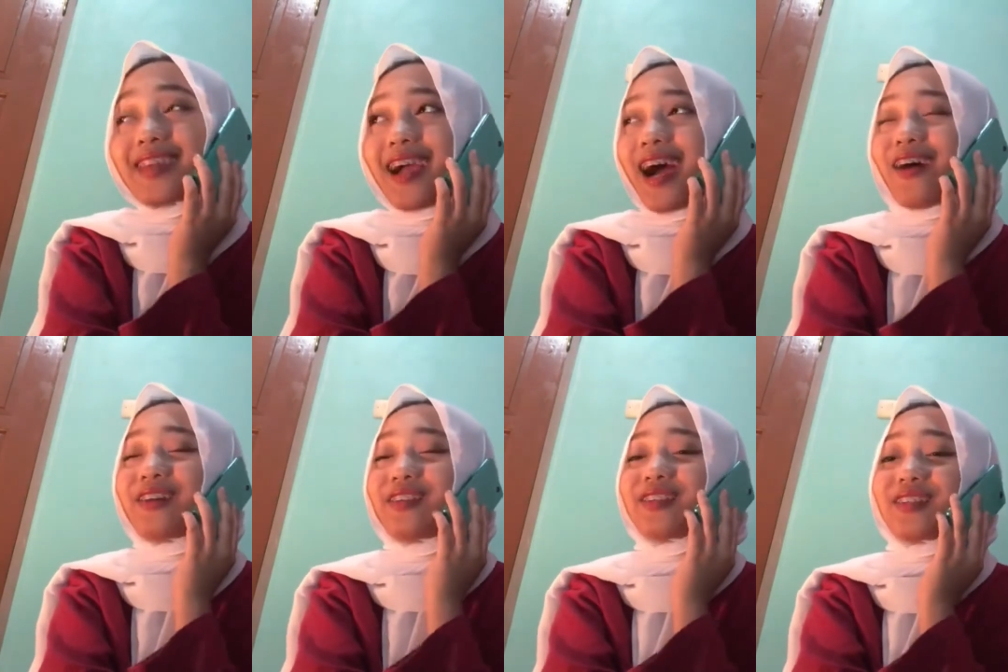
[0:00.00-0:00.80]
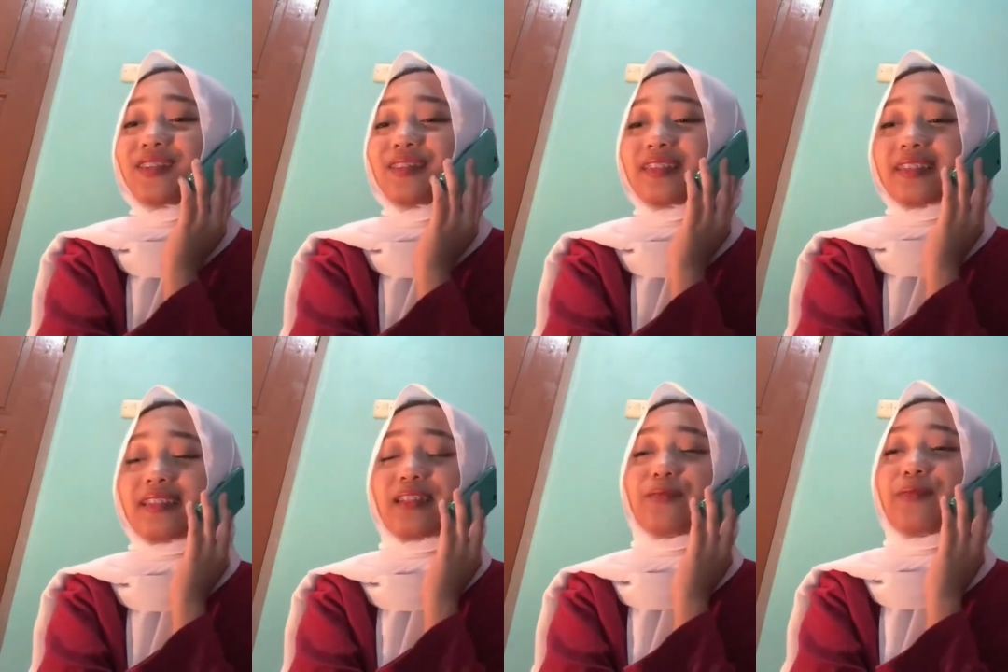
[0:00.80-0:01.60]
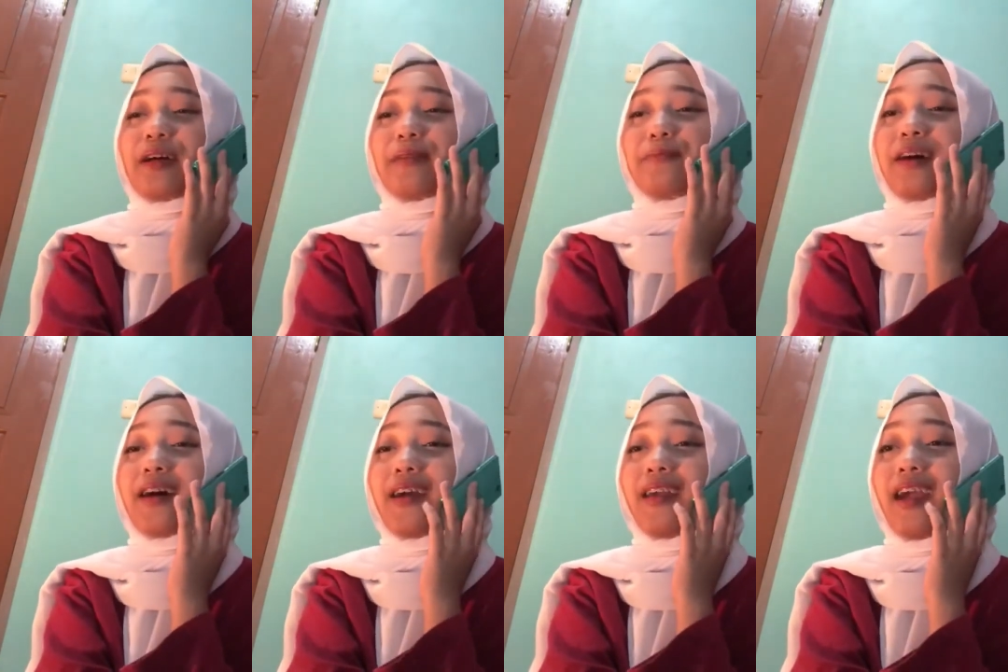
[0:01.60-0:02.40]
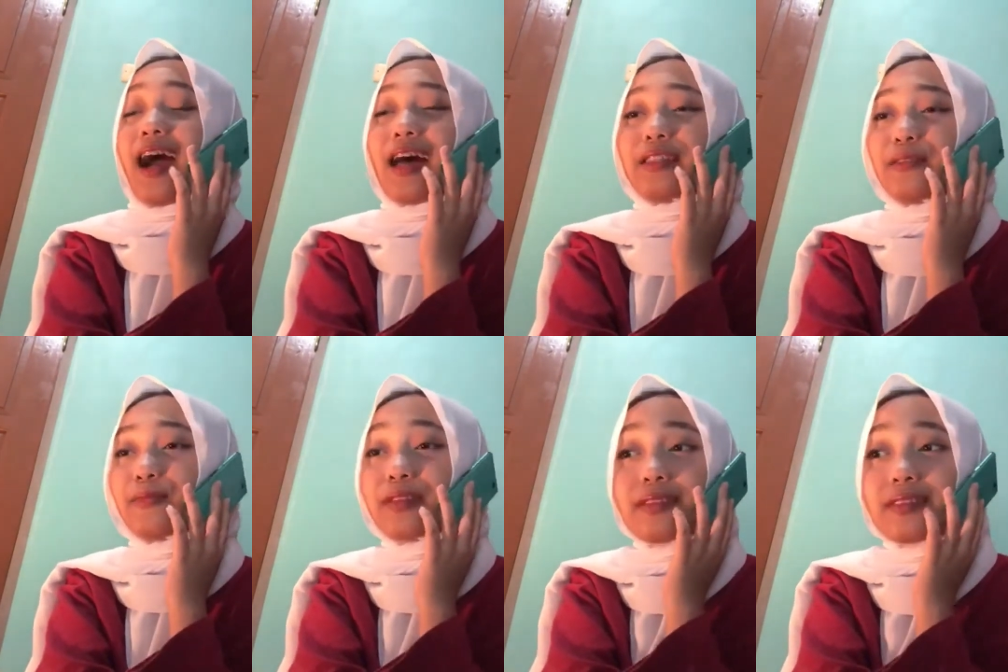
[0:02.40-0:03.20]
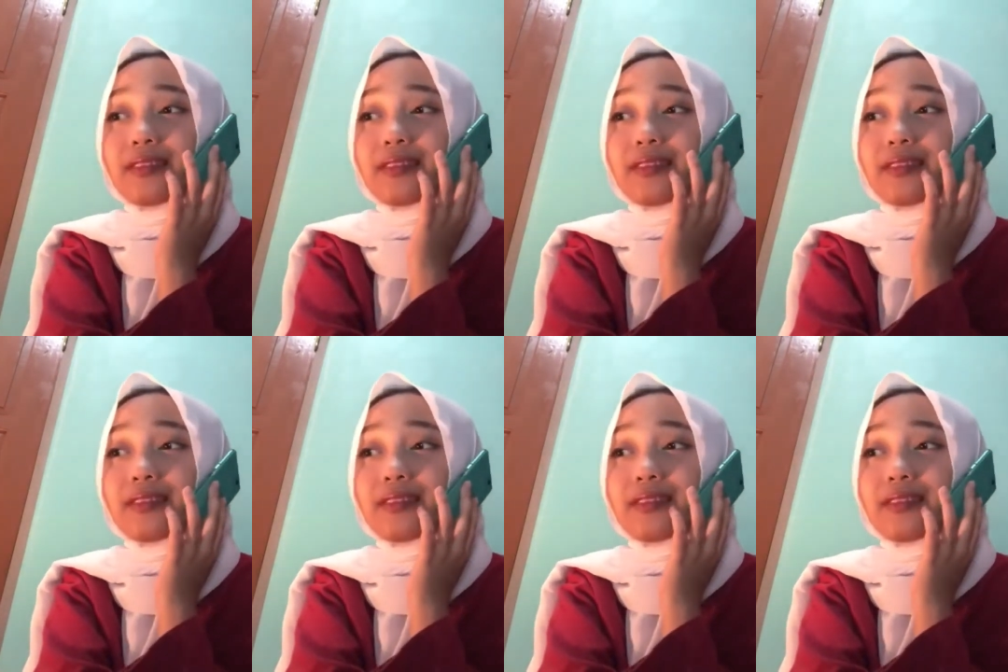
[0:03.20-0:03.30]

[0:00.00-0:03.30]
I want to celebrate my husband's